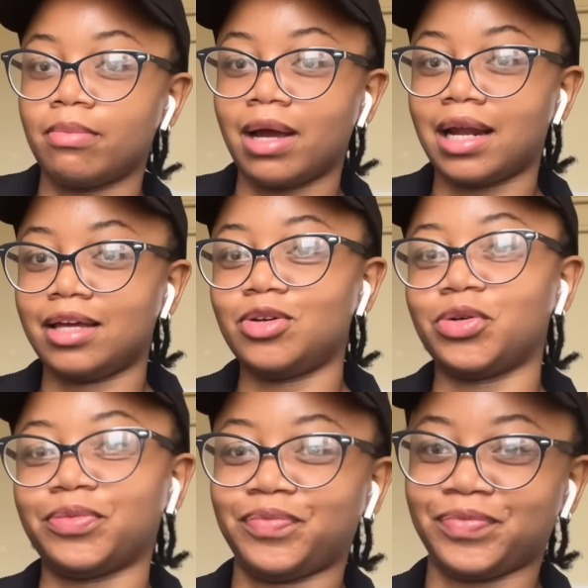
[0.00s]
my like.
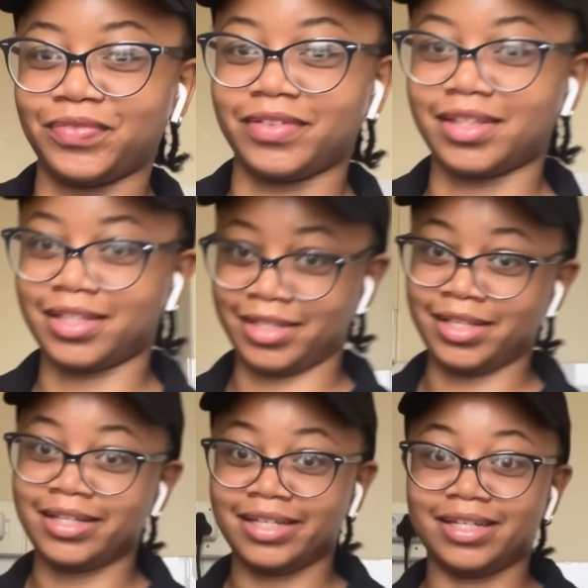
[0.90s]

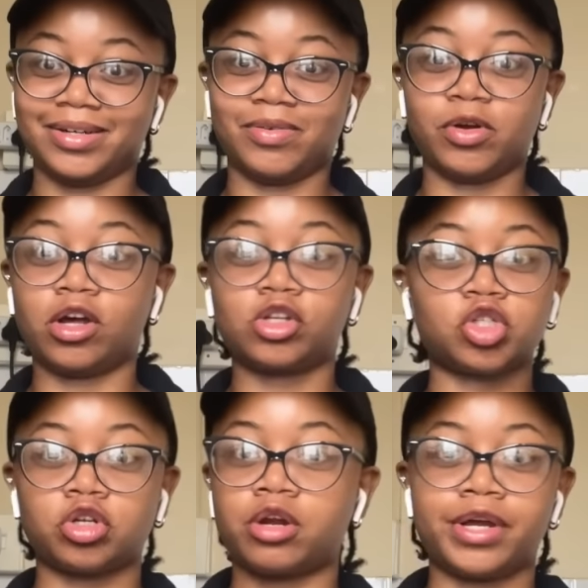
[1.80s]
We're not
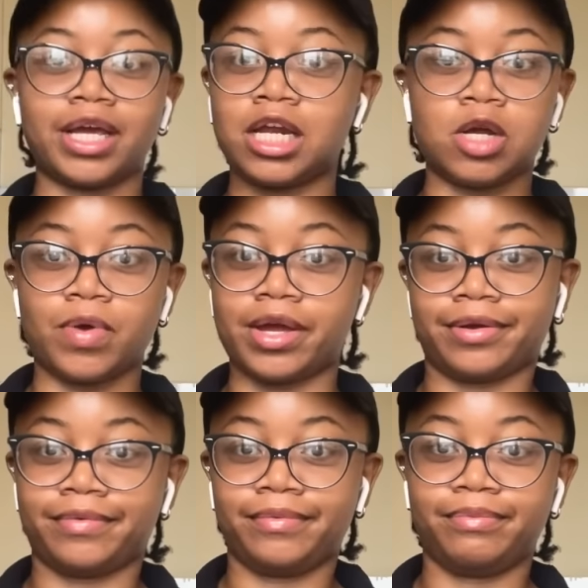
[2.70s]
shouldering anyway
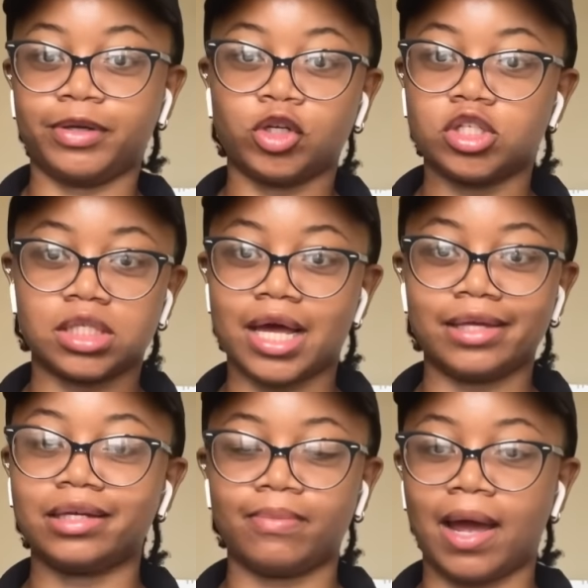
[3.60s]
because I
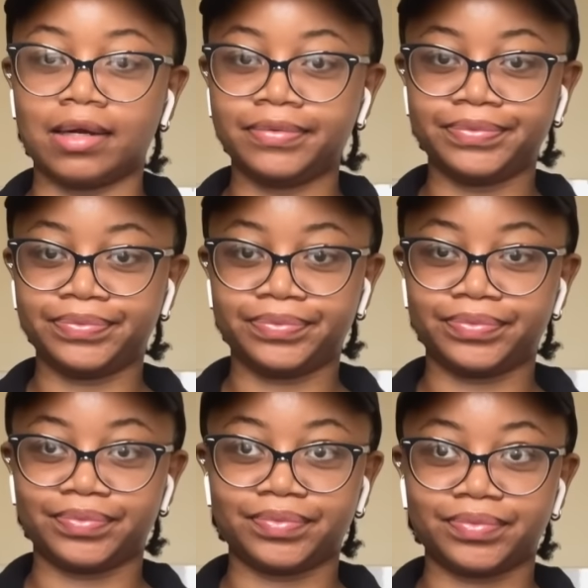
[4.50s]
came out.
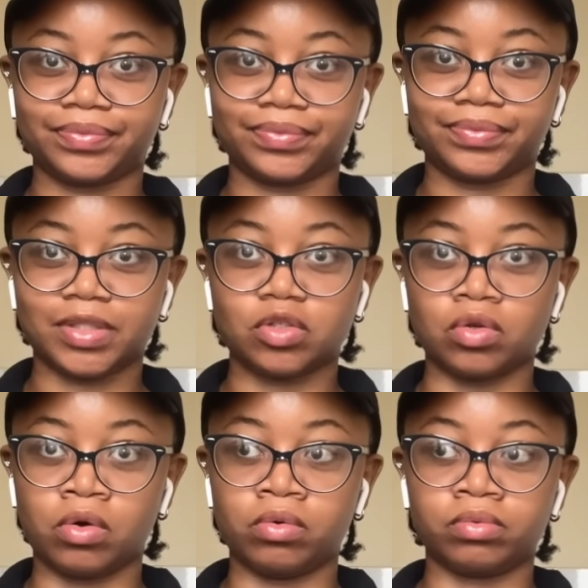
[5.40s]

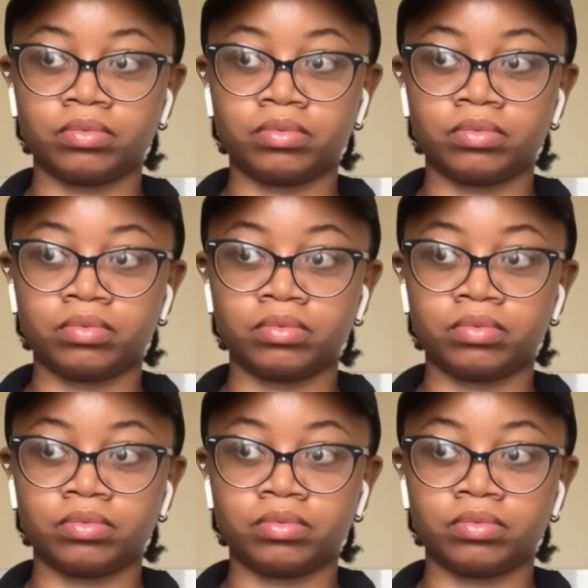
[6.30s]
So